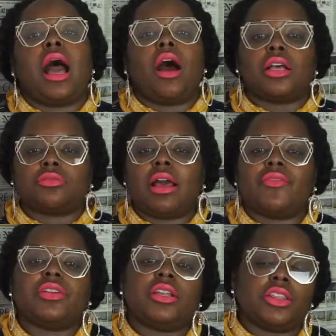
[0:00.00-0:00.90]
I also have
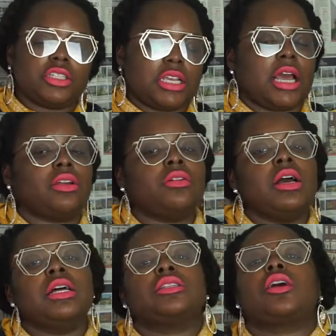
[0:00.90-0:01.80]
another channel
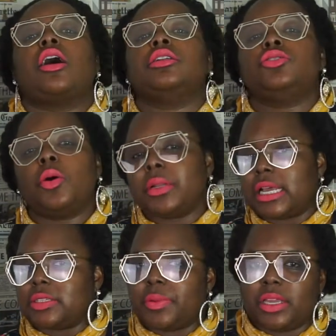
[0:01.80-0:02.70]
that's called
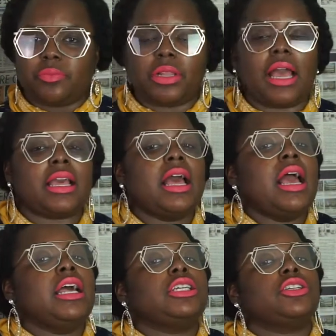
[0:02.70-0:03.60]
Normalizing Being Black
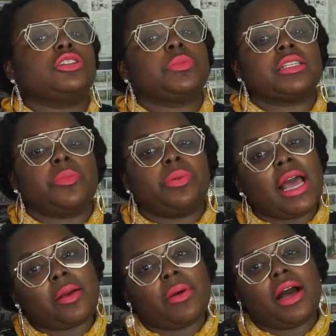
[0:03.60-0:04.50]
and it shows me as a
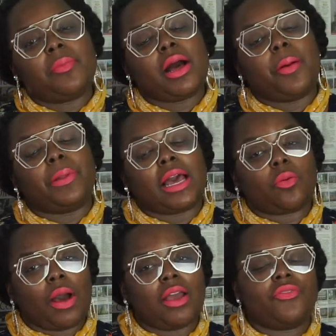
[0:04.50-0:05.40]
black mom, a black
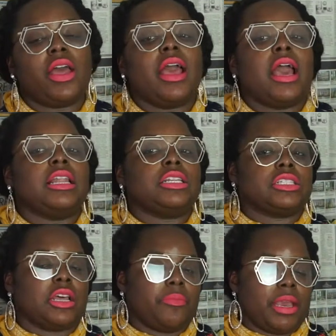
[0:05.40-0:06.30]
wife, and
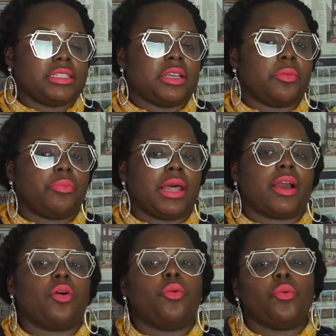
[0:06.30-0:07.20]
this amazing
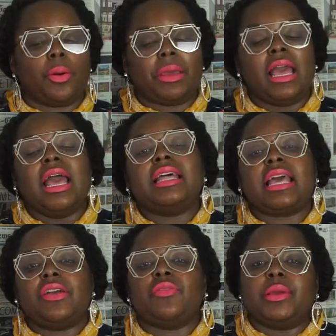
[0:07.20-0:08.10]
black woman. And
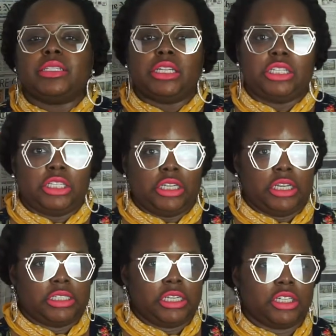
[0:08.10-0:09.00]
that information is,
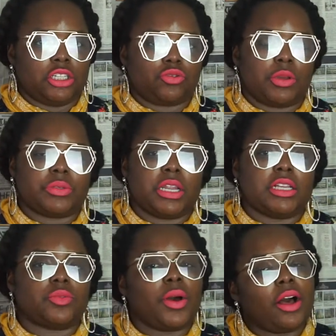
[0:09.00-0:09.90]
is in the description
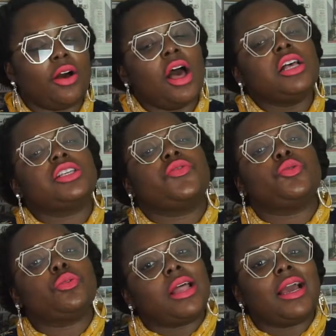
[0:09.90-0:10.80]
as well. So if
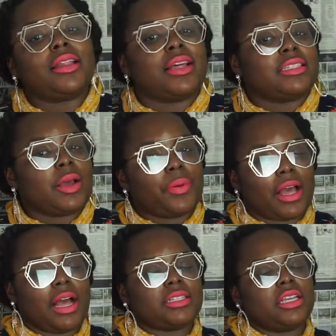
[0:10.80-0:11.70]
you like that type of
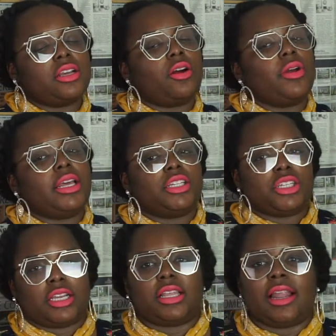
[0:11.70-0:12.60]
content, go ahead and
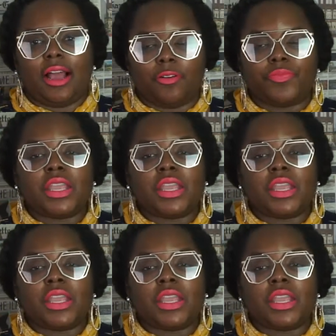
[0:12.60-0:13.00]
check that out.